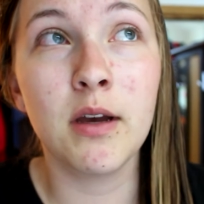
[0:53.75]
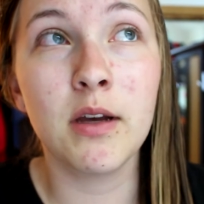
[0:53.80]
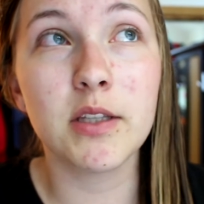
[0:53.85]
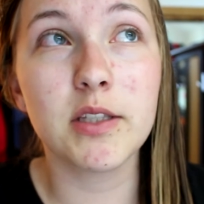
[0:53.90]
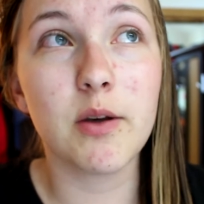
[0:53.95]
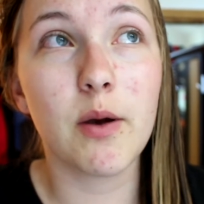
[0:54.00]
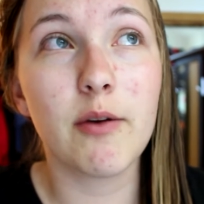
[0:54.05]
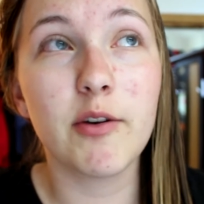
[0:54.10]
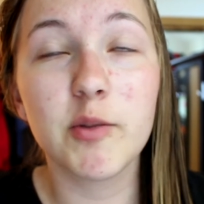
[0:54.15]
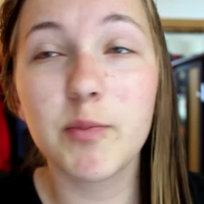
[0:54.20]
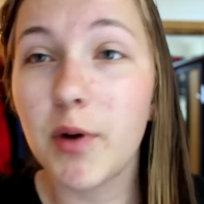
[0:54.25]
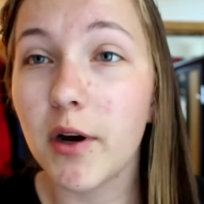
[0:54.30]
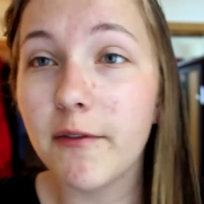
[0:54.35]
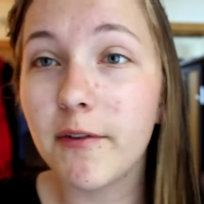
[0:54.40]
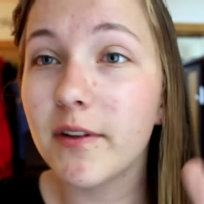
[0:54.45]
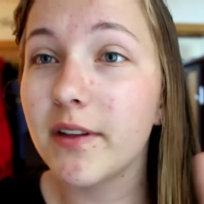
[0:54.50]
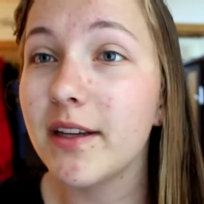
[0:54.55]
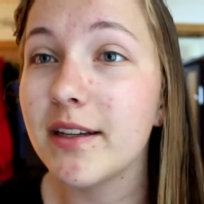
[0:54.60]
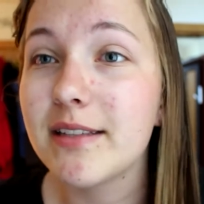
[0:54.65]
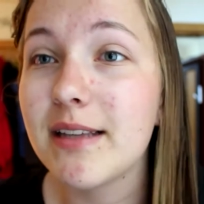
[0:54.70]
So it was
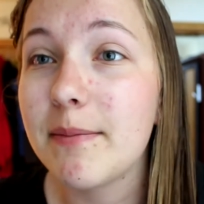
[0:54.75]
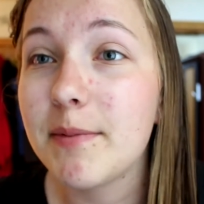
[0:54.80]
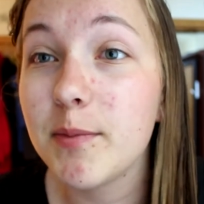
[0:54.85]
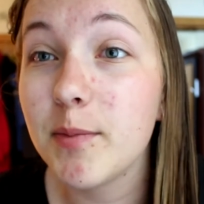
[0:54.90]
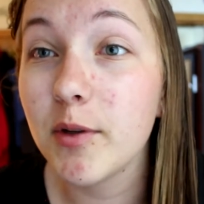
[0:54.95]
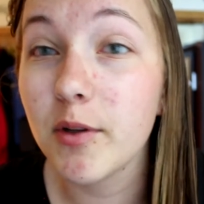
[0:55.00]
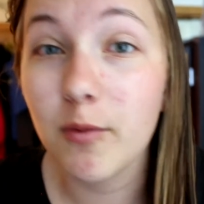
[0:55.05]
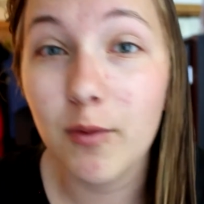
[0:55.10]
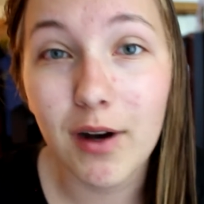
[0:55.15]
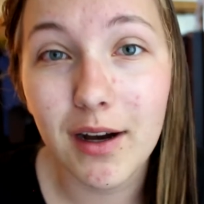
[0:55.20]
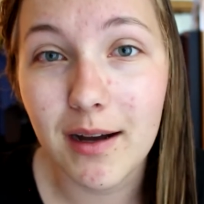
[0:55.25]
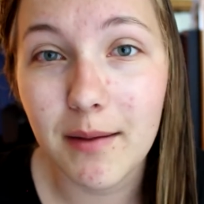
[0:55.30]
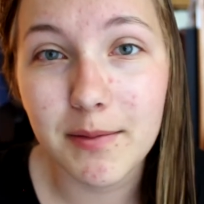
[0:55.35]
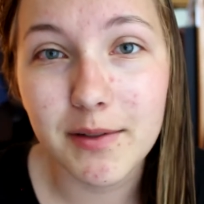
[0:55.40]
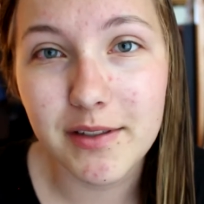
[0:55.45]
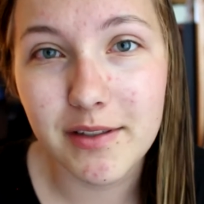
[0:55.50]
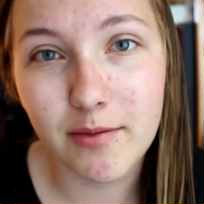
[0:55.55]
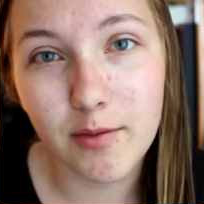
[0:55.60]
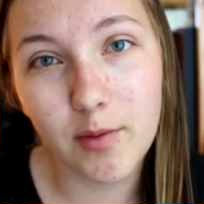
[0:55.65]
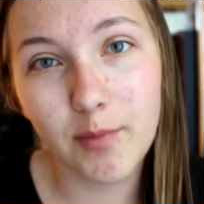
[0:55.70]
perfectly acceptable to walk up
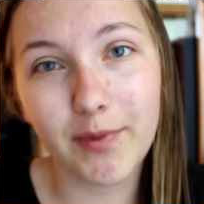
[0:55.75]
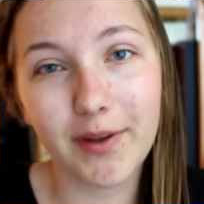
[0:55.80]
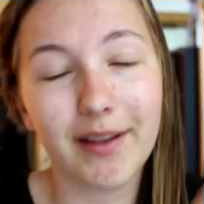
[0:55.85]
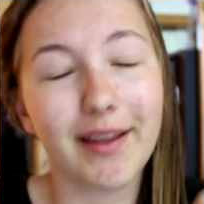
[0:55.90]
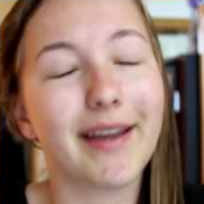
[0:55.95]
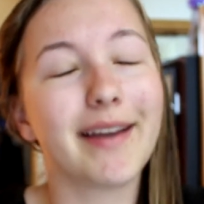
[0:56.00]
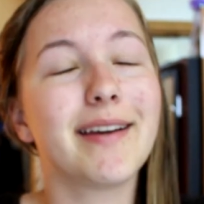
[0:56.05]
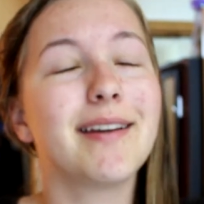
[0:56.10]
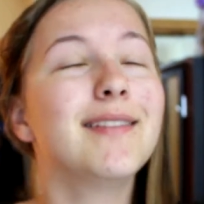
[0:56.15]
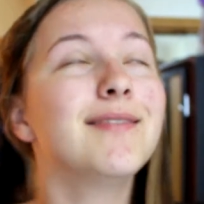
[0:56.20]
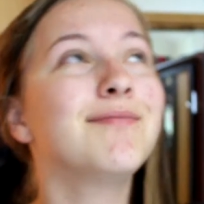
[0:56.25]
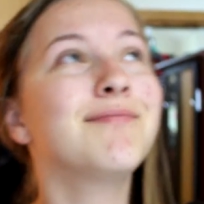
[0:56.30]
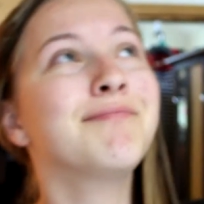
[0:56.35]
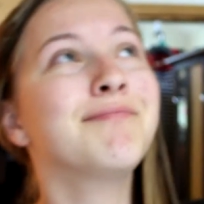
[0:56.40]
to someone and be like,